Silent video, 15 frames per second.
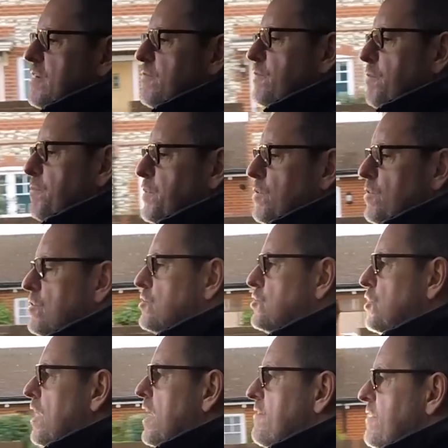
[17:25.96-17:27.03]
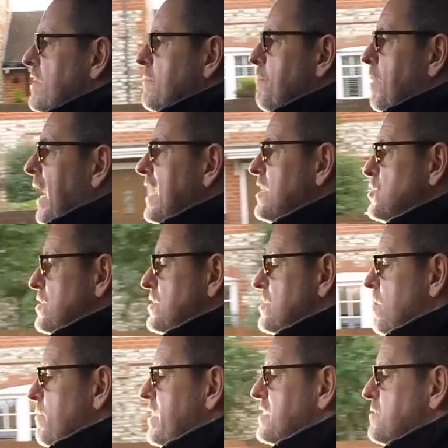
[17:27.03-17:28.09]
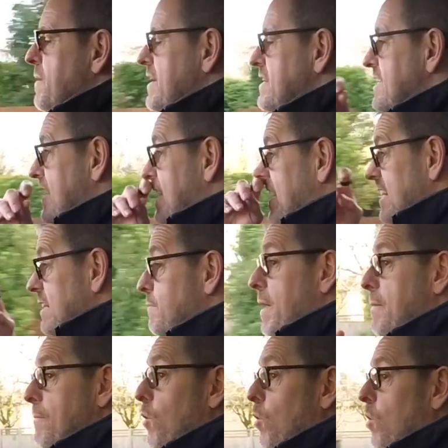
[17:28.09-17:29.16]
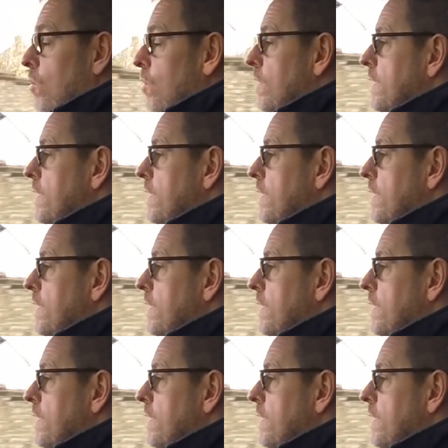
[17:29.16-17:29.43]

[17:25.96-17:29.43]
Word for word: for pure driving pleasure. So I'm expecting a little bit more